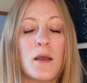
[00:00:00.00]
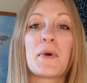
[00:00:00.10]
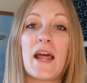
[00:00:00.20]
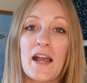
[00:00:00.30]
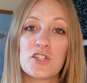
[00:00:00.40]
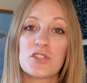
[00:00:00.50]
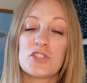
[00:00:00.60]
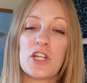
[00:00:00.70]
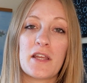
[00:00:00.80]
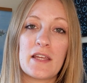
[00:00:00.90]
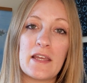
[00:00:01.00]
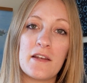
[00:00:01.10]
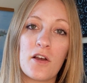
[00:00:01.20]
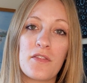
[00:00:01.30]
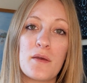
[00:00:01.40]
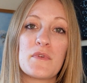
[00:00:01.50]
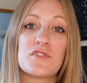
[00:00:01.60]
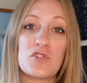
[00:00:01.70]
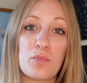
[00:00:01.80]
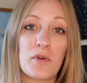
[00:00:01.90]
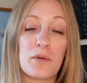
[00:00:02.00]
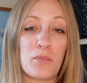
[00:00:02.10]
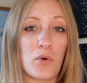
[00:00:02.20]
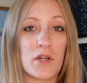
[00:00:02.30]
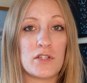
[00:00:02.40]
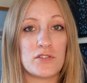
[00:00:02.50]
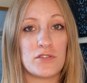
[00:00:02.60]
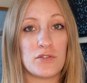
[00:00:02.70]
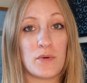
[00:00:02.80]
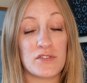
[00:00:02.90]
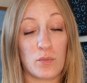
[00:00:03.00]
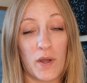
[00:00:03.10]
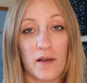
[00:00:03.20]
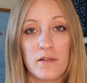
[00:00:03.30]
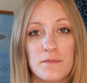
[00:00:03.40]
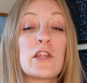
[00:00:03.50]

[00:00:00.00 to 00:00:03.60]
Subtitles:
but actually checking in on them is super important to do as well.